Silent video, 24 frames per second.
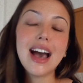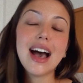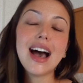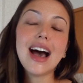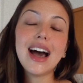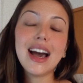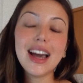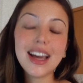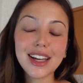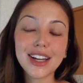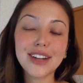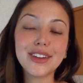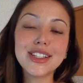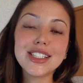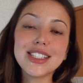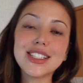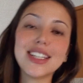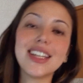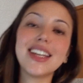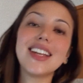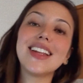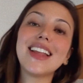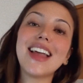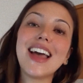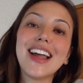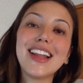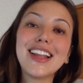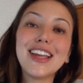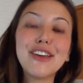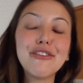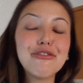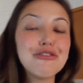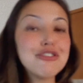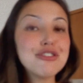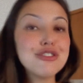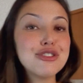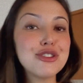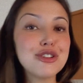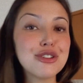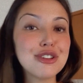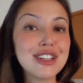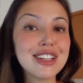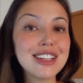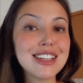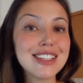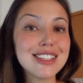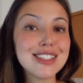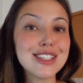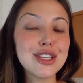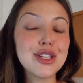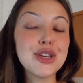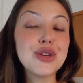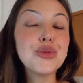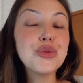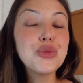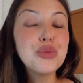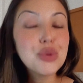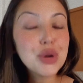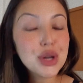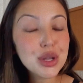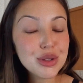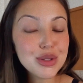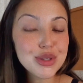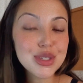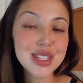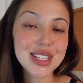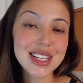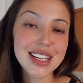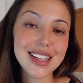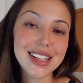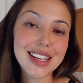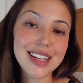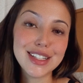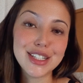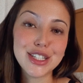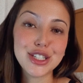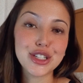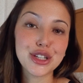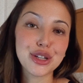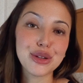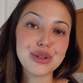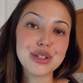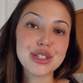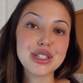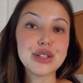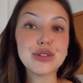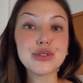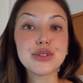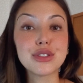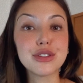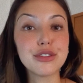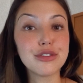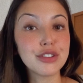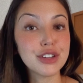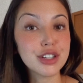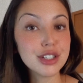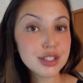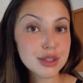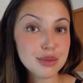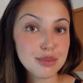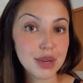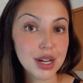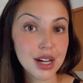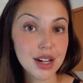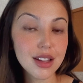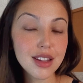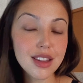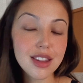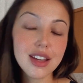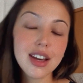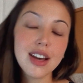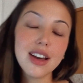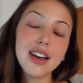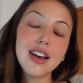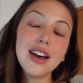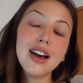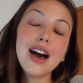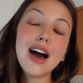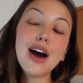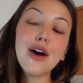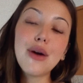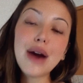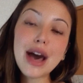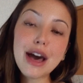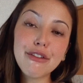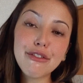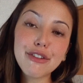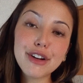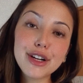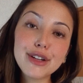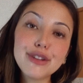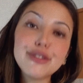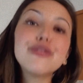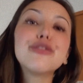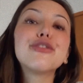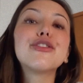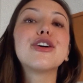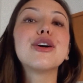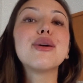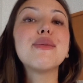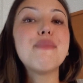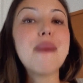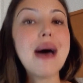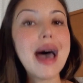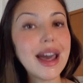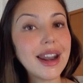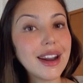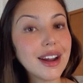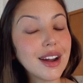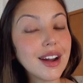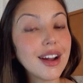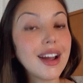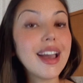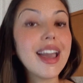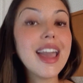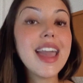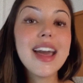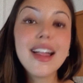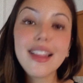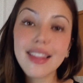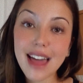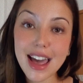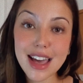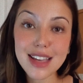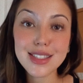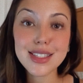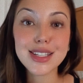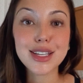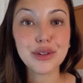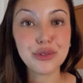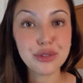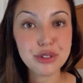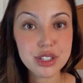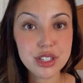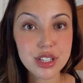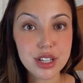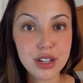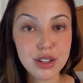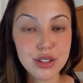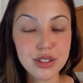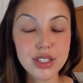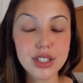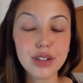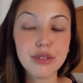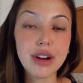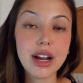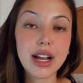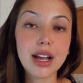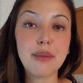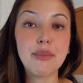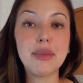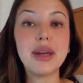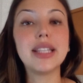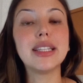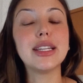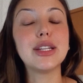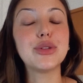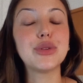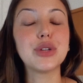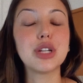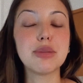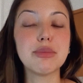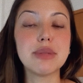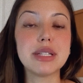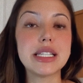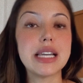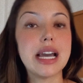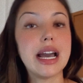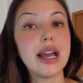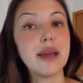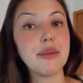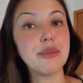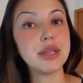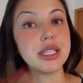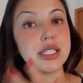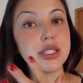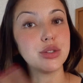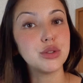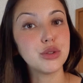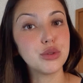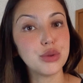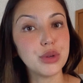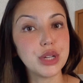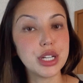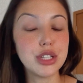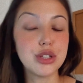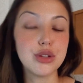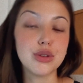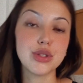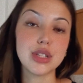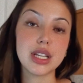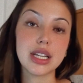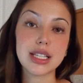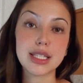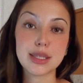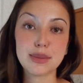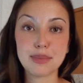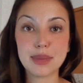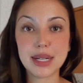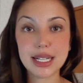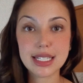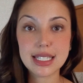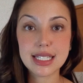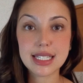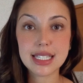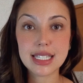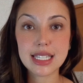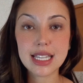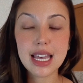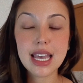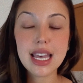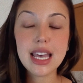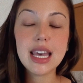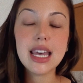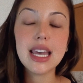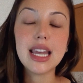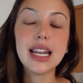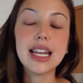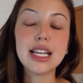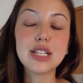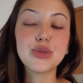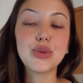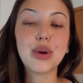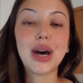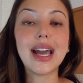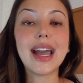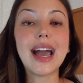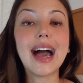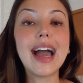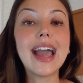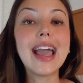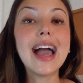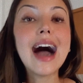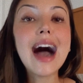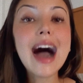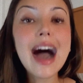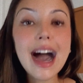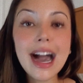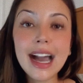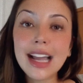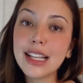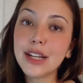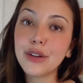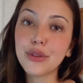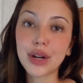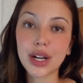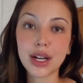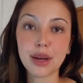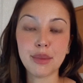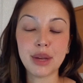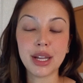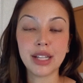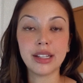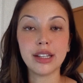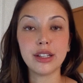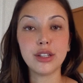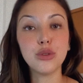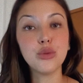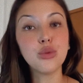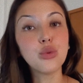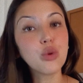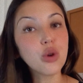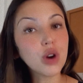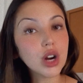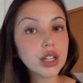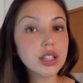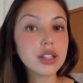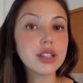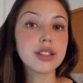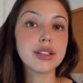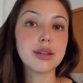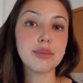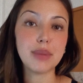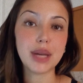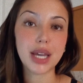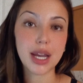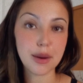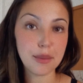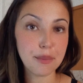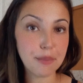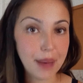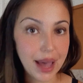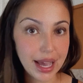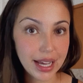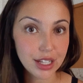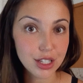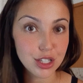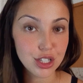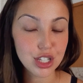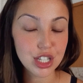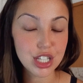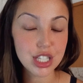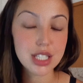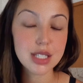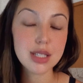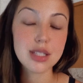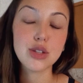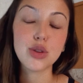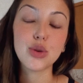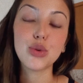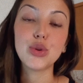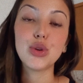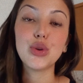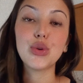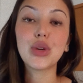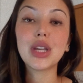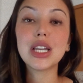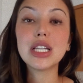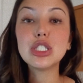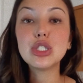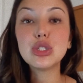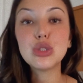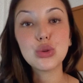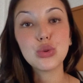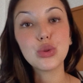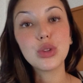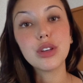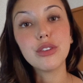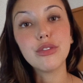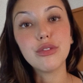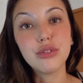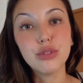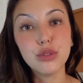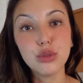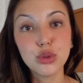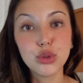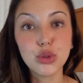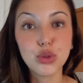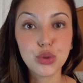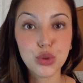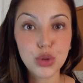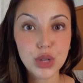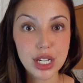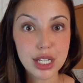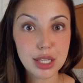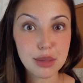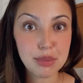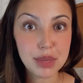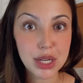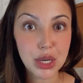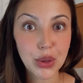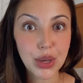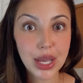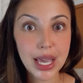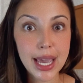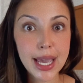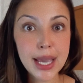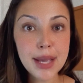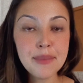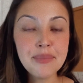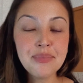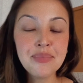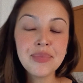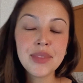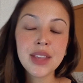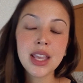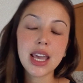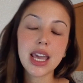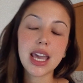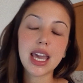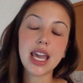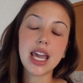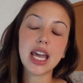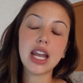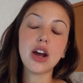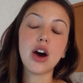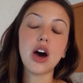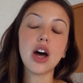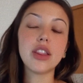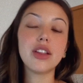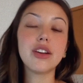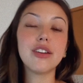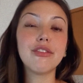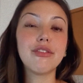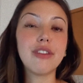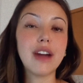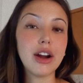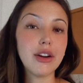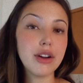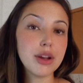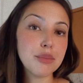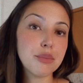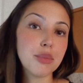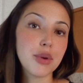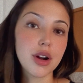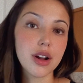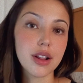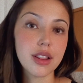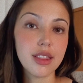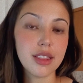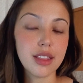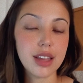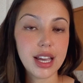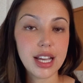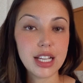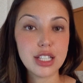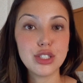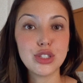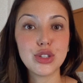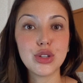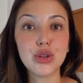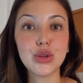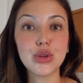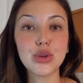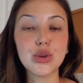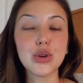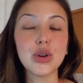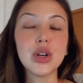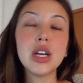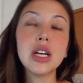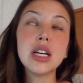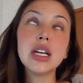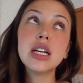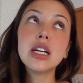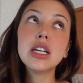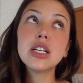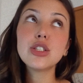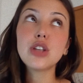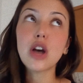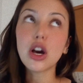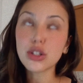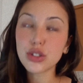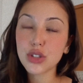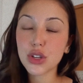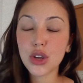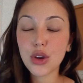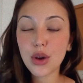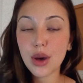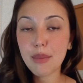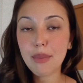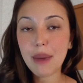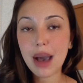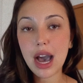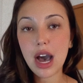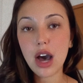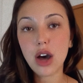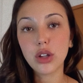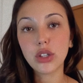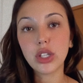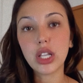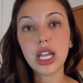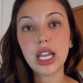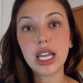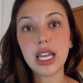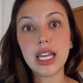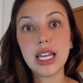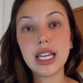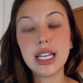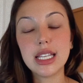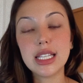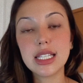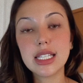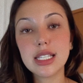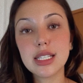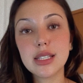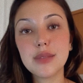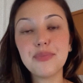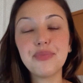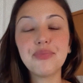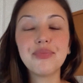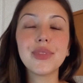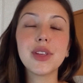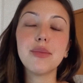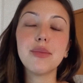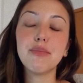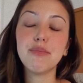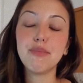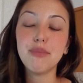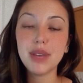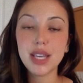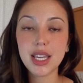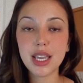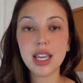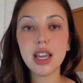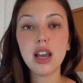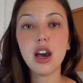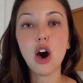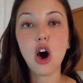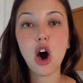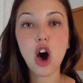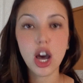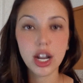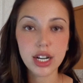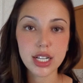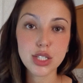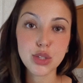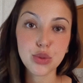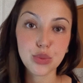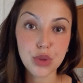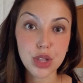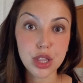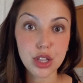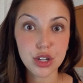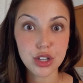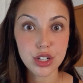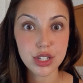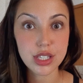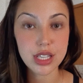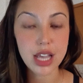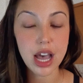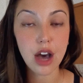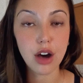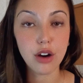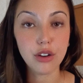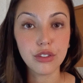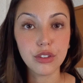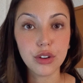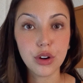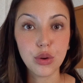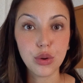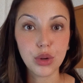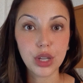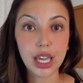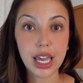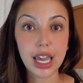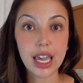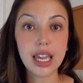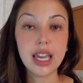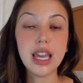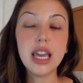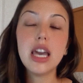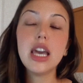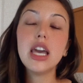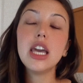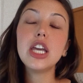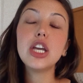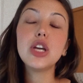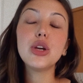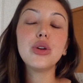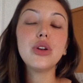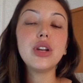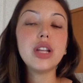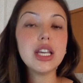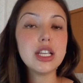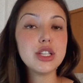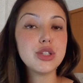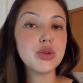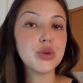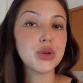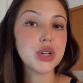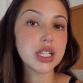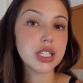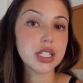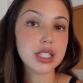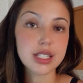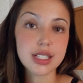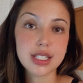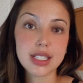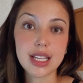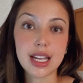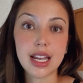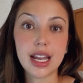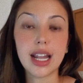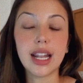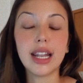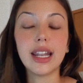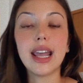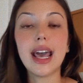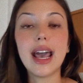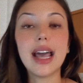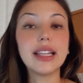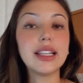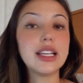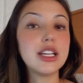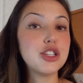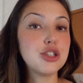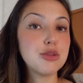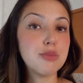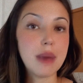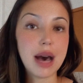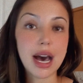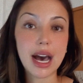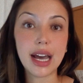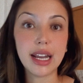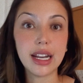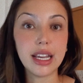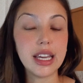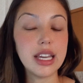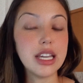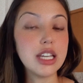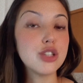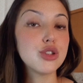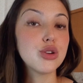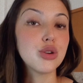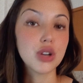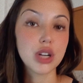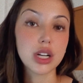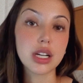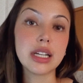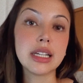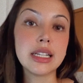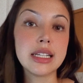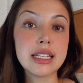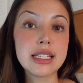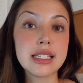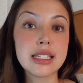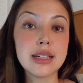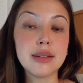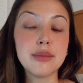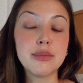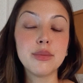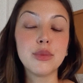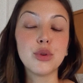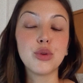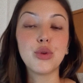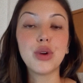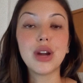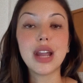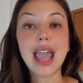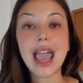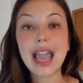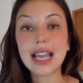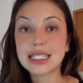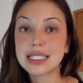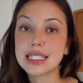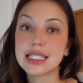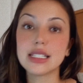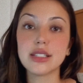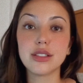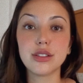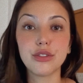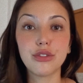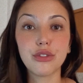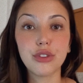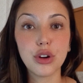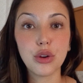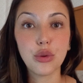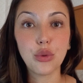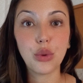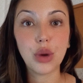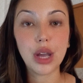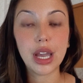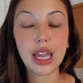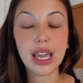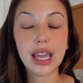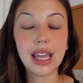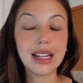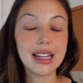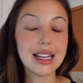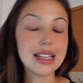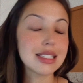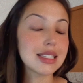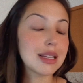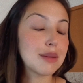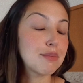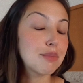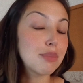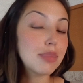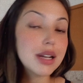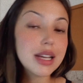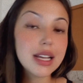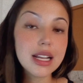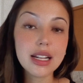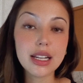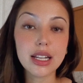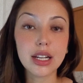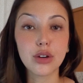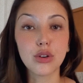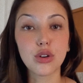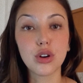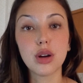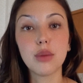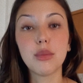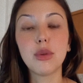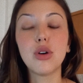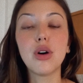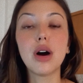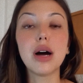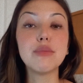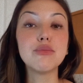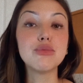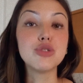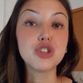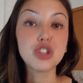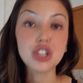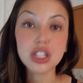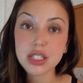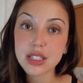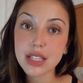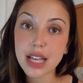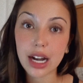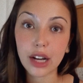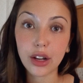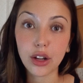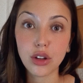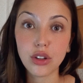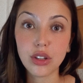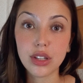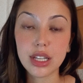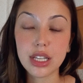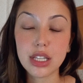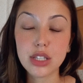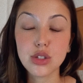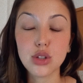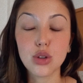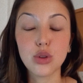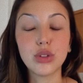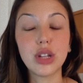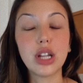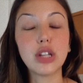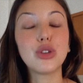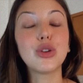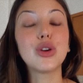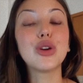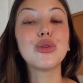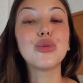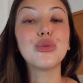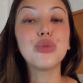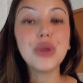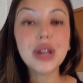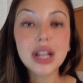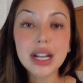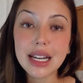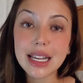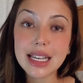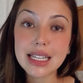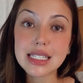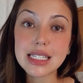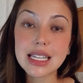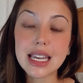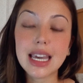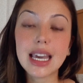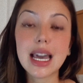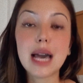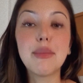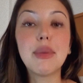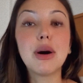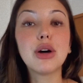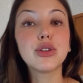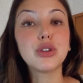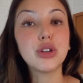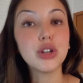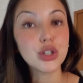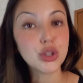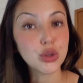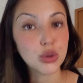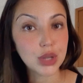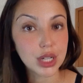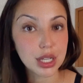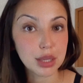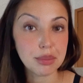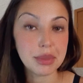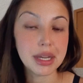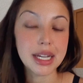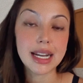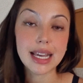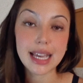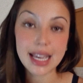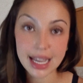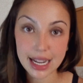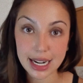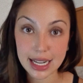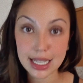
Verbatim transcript: I guarantee that if you do this, you will see the initial results in the first month. However, for better and lasting results, the recommended treatment time is three to six months. And that's why I highly recommend that you order the bigger packages so you can do the full treatment, okay? And other very important thing to talk to you about is be honest with yourself okay you need to understand that each body each organism reacts in a different way and that's completely normal i'm just telling you this so that you're realistic about your treatment and